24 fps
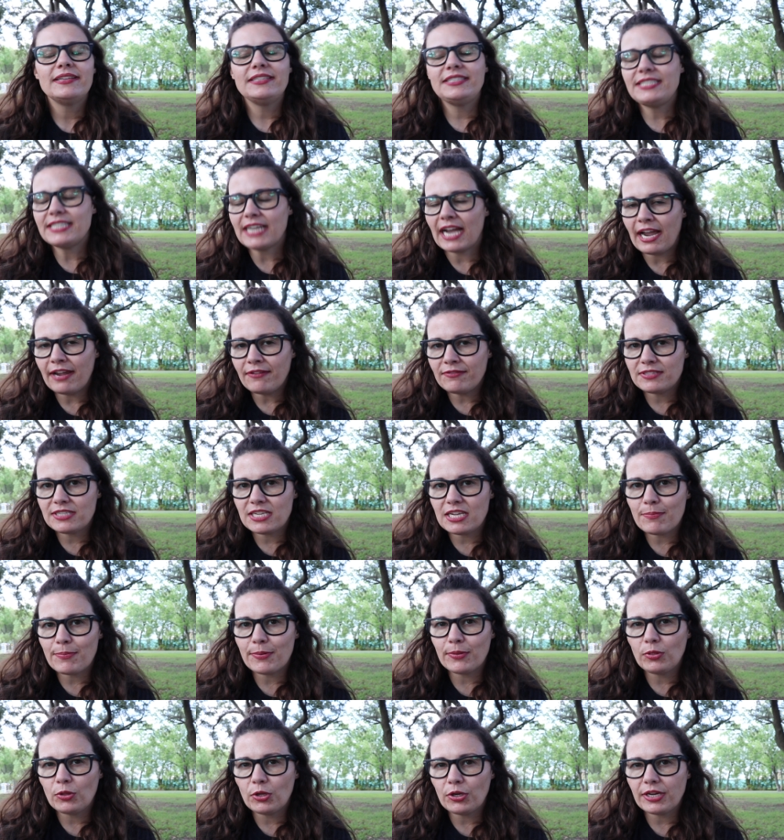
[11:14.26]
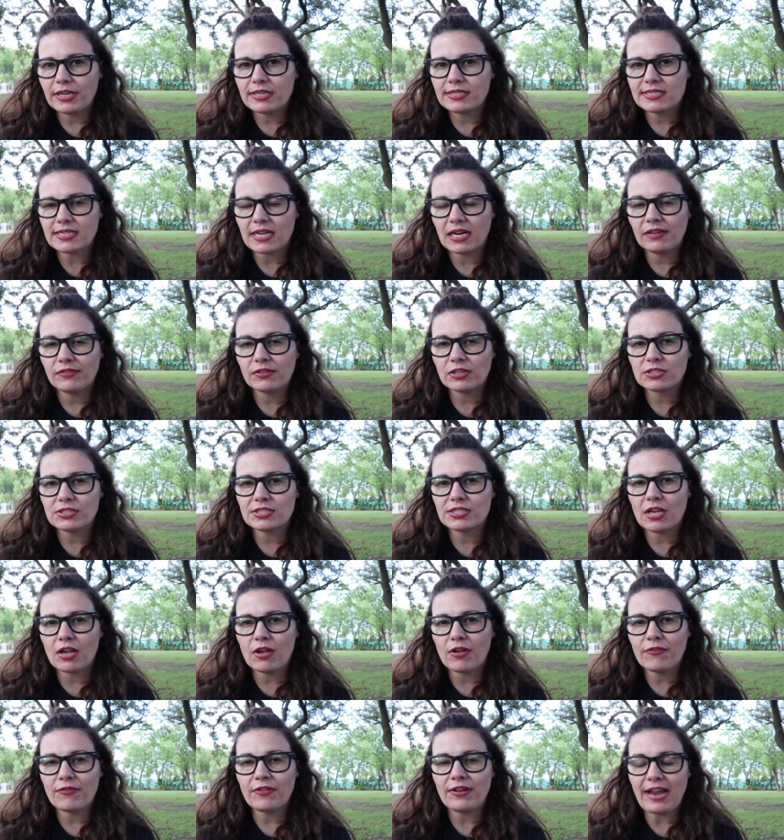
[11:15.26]
dive deep and look inside of
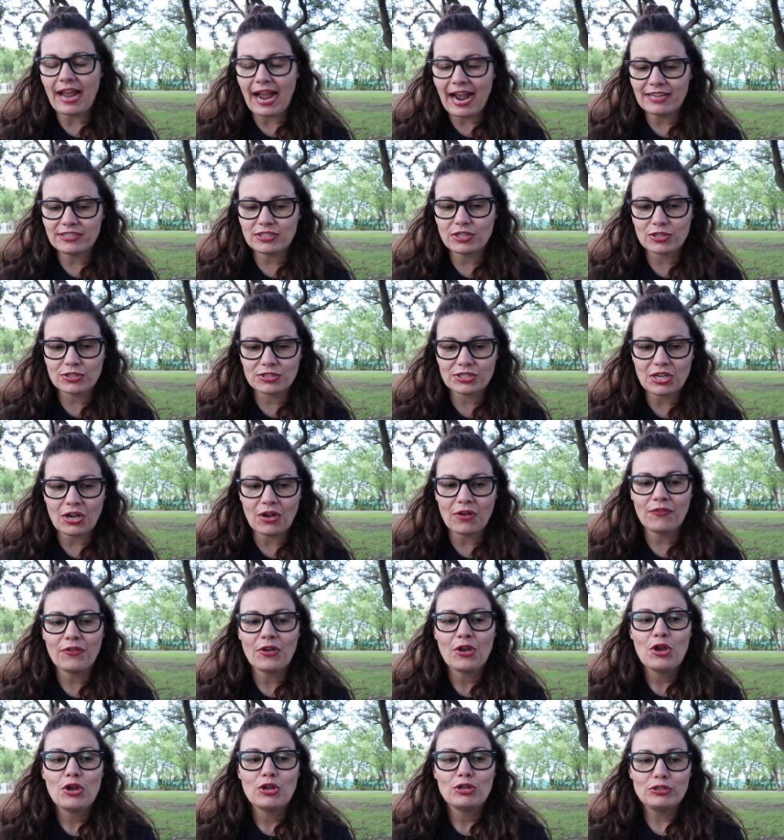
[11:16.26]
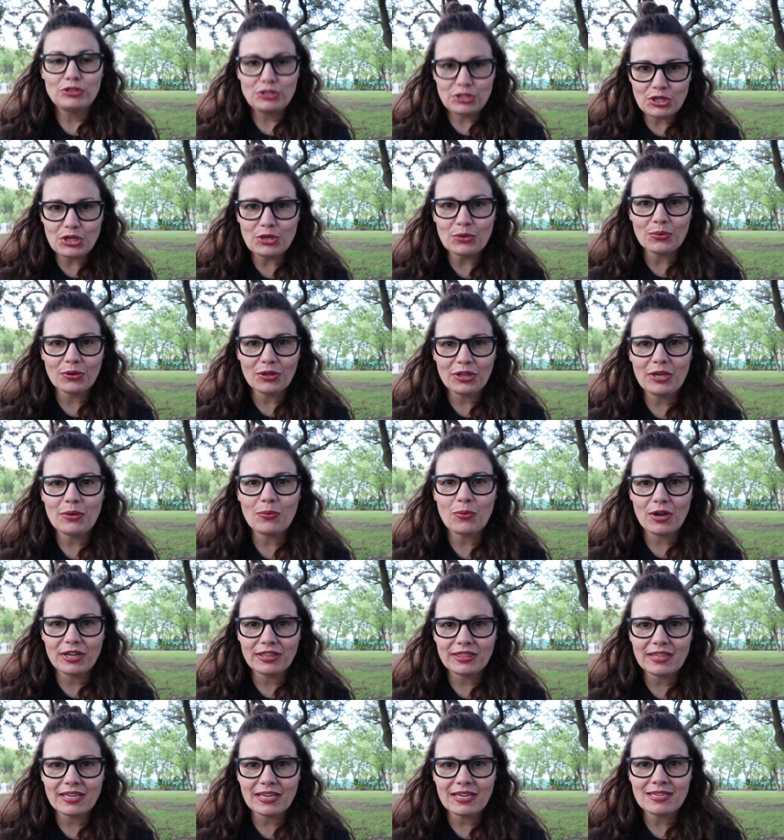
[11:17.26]
yourself and ask yourself, do you really
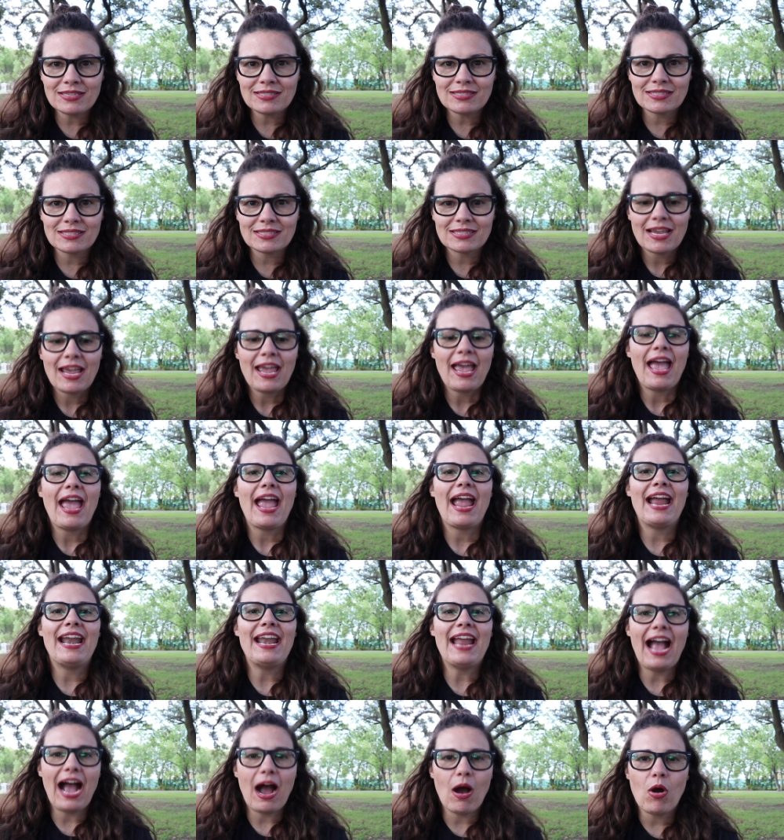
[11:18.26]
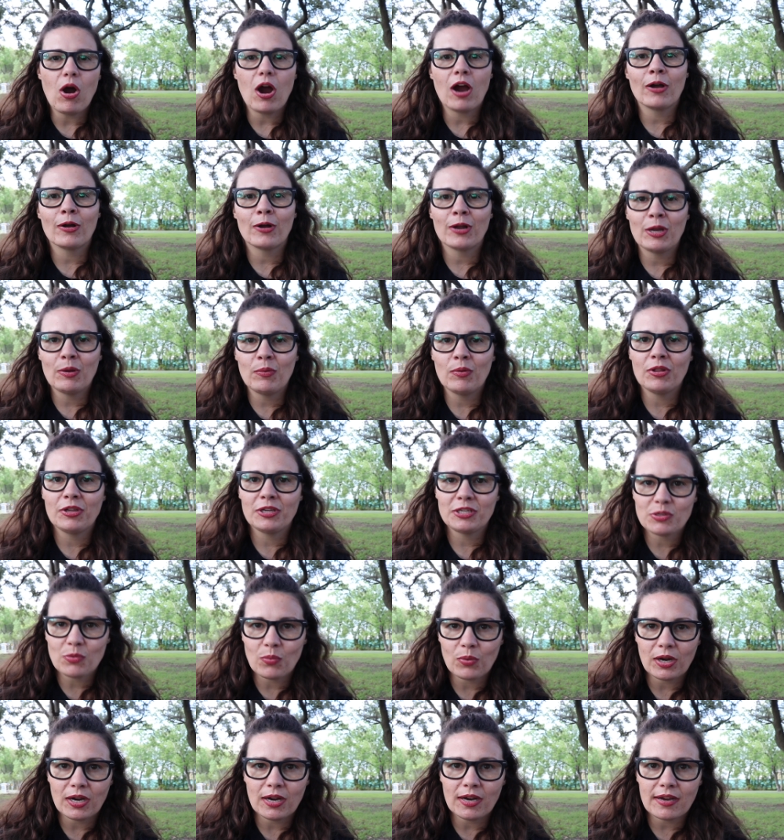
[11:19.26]
want this? And how hard are you willing to
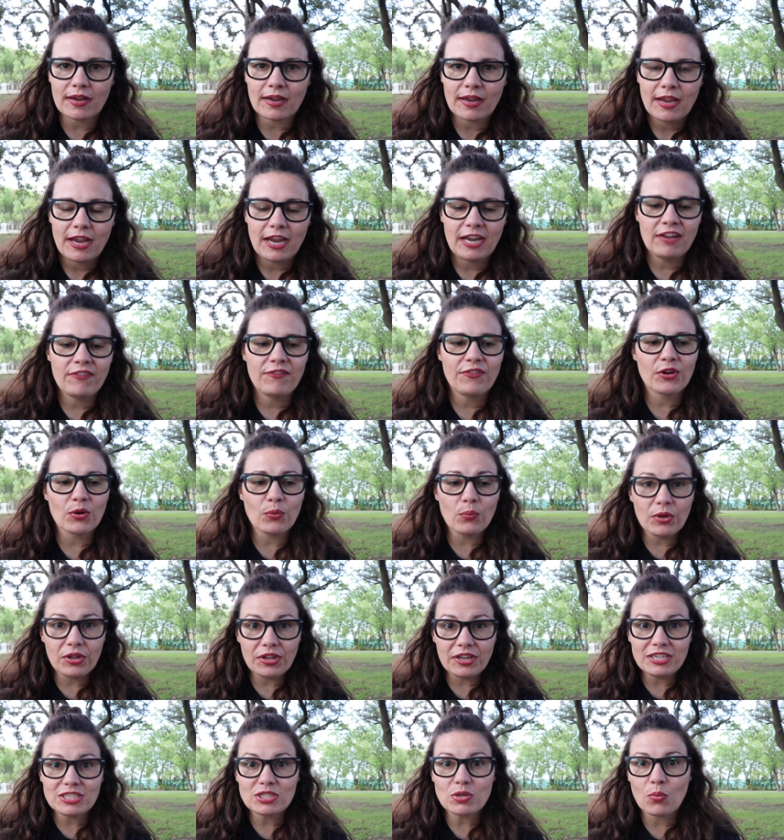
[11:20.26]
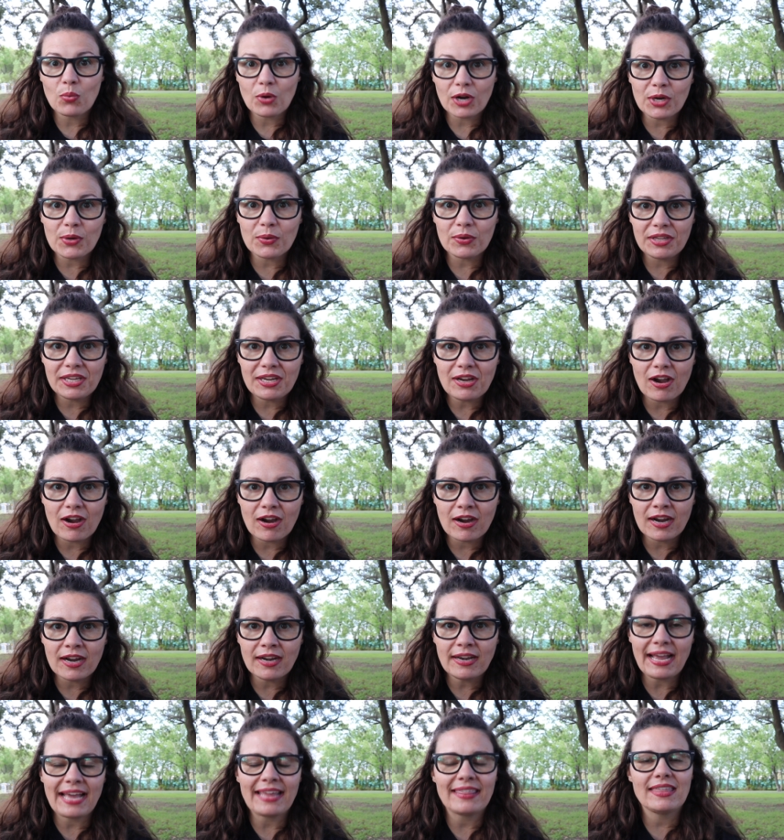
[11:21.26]
work? And if you're willing to work really
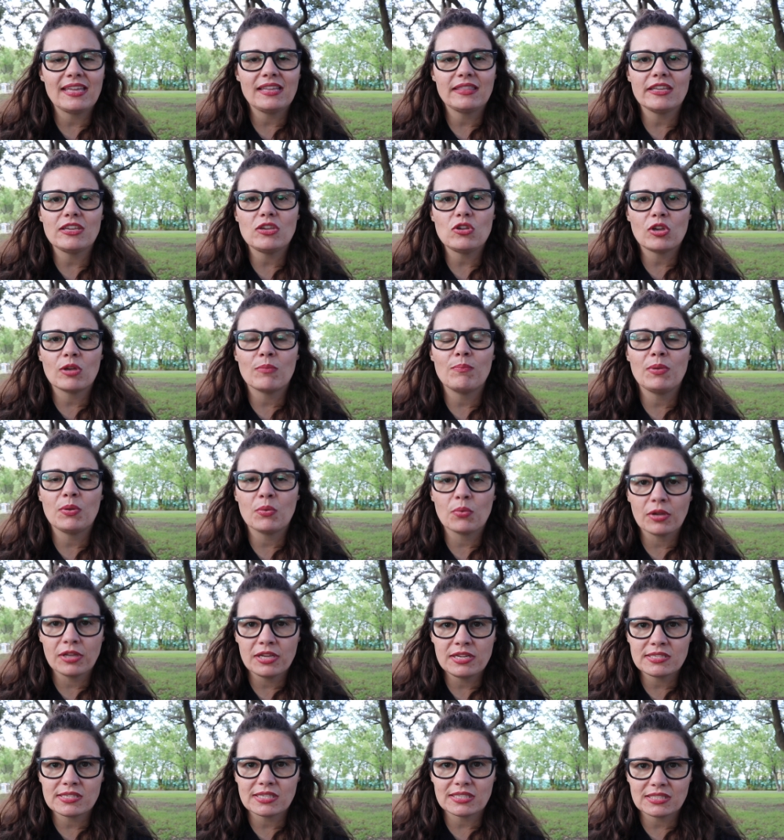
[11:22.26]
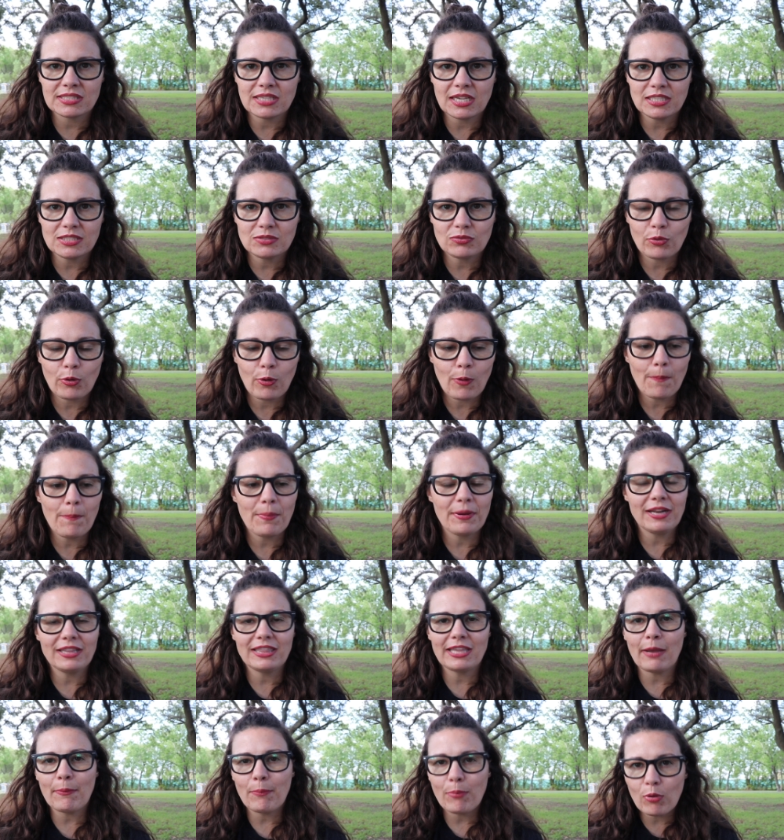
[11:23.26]
hard, I think that you can be really successful. But
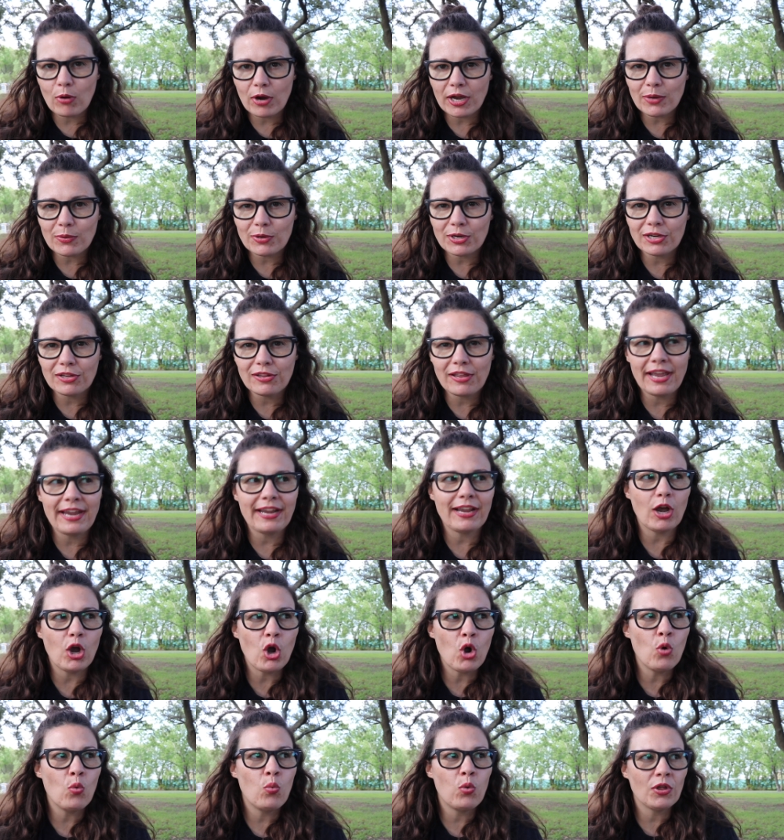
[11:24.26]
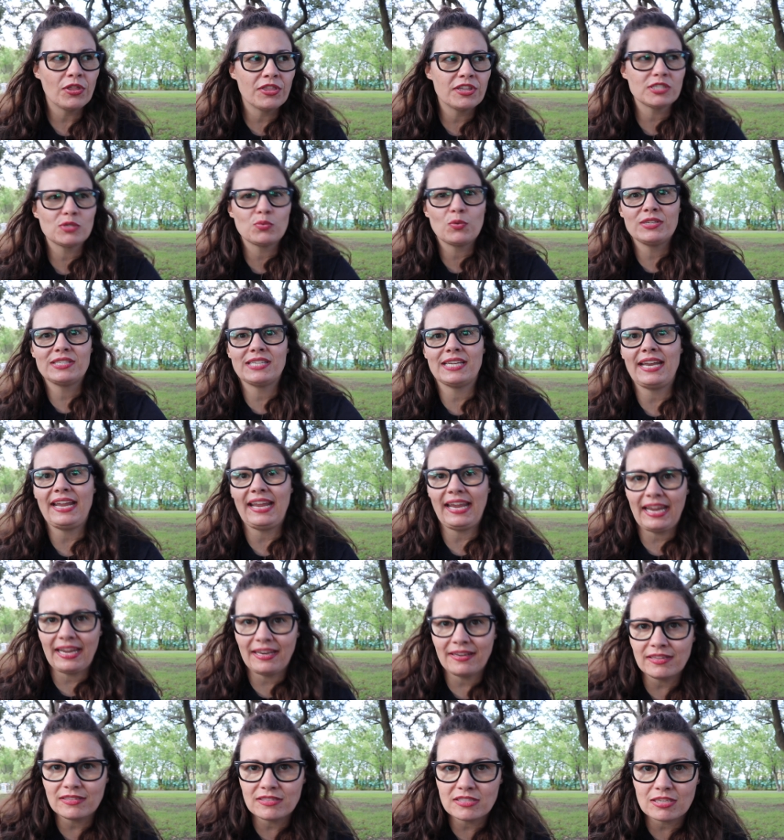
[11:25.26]
at that point where you're like, oh, well, this wasn't
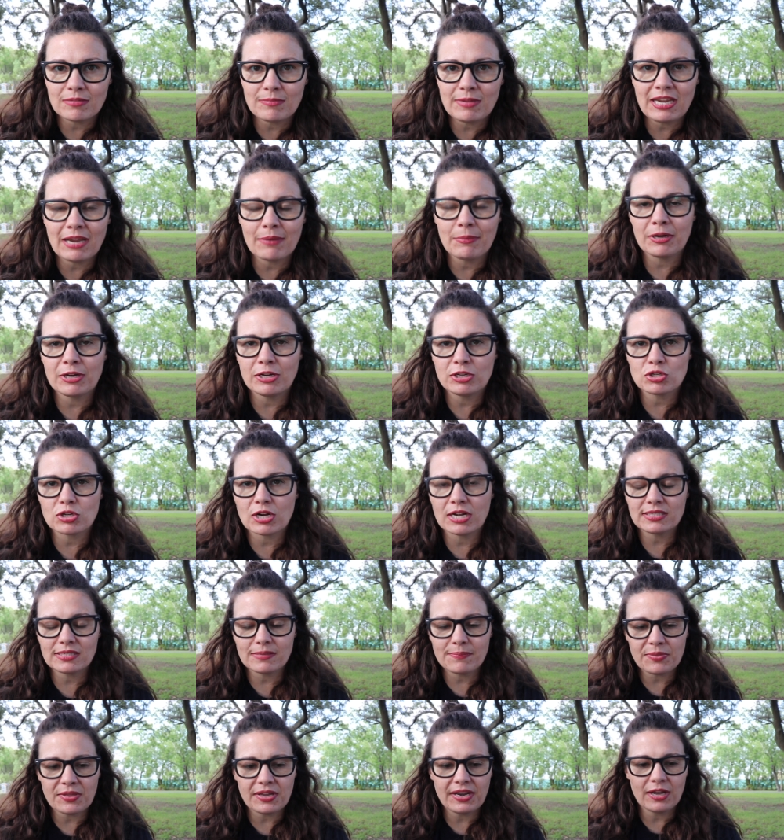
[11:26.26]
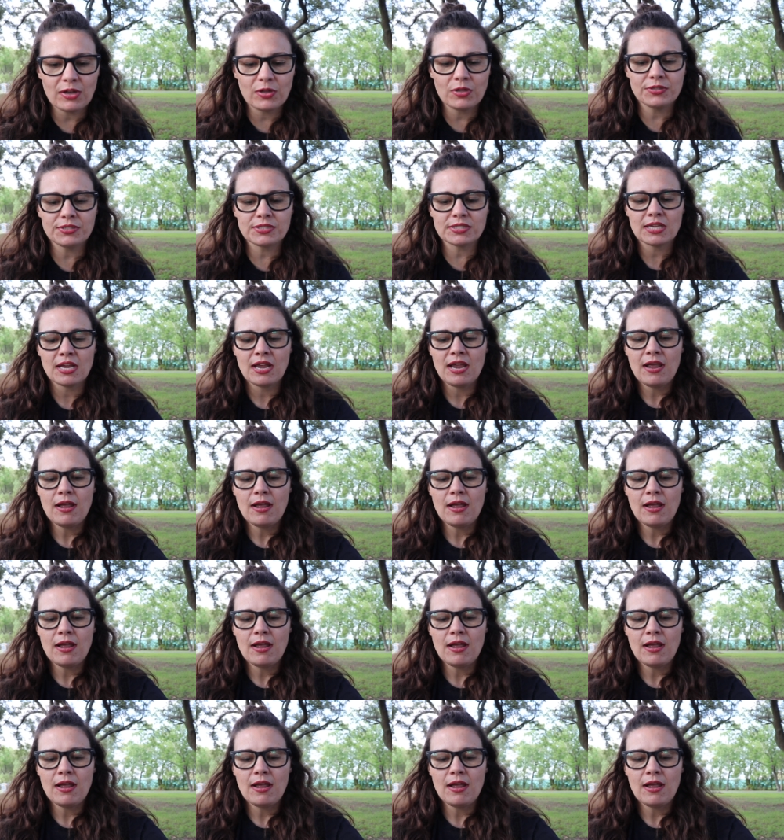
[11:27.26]
handed to me, I'm gonna try something else,